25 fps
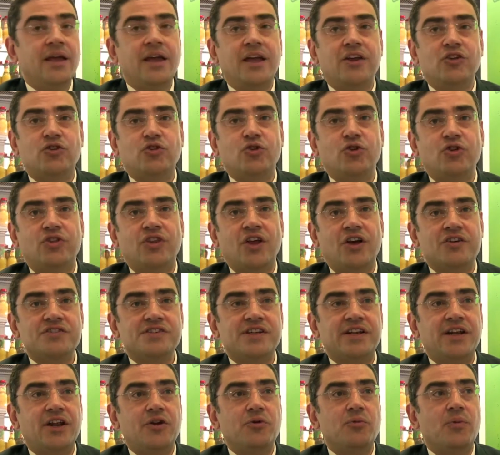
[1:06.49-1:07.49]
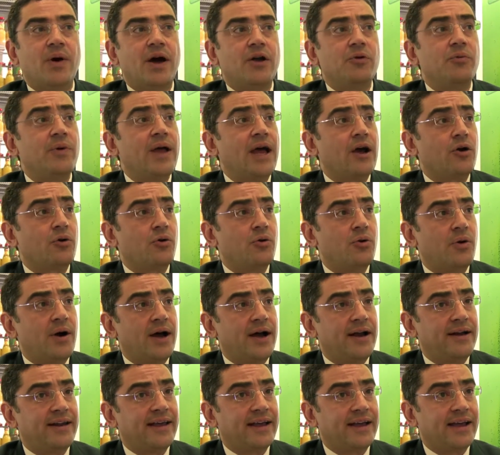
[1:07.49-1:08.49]
In 2001, we
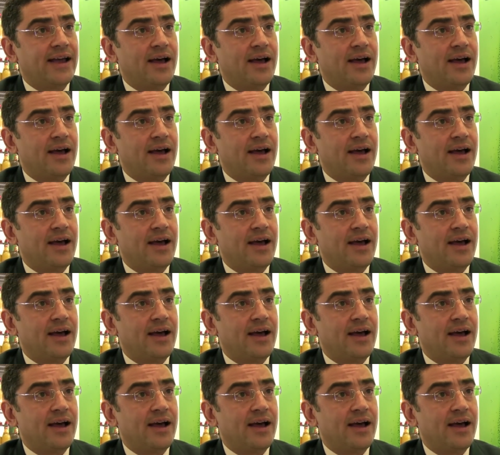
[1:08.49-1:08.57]
acquired a